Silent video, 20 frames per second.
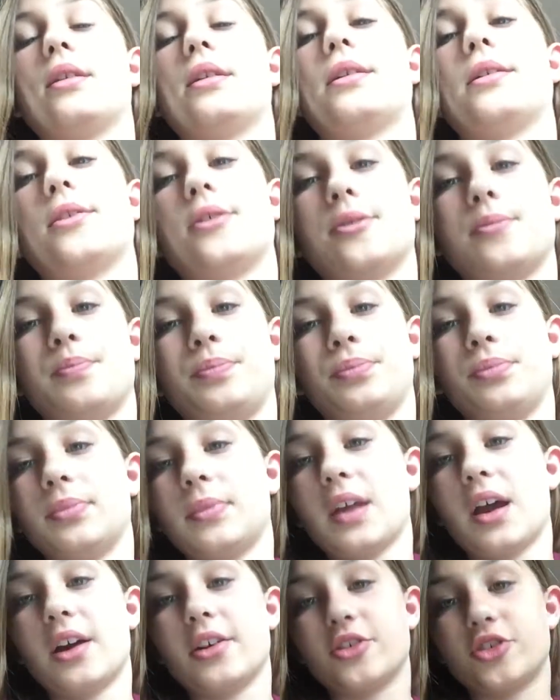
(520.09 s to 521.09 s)
um,
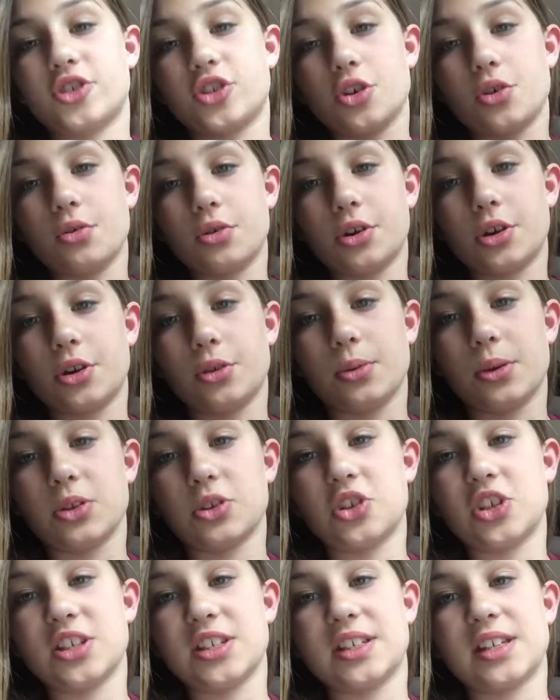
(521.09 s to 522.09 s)
I showed her what
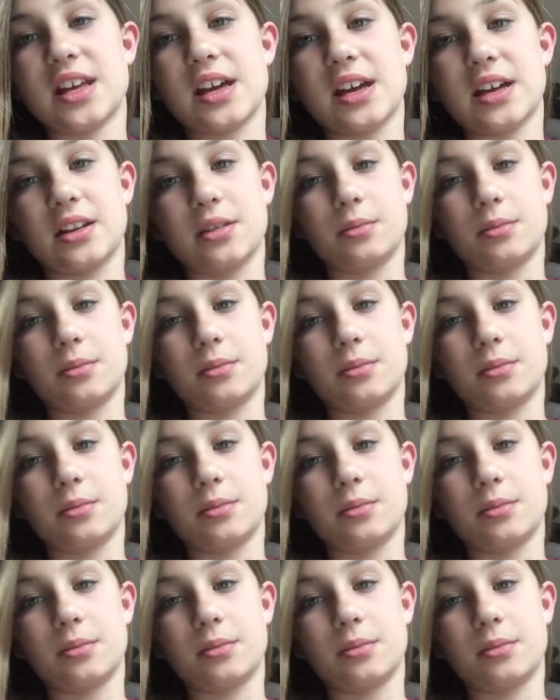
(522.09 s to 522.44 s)
she said.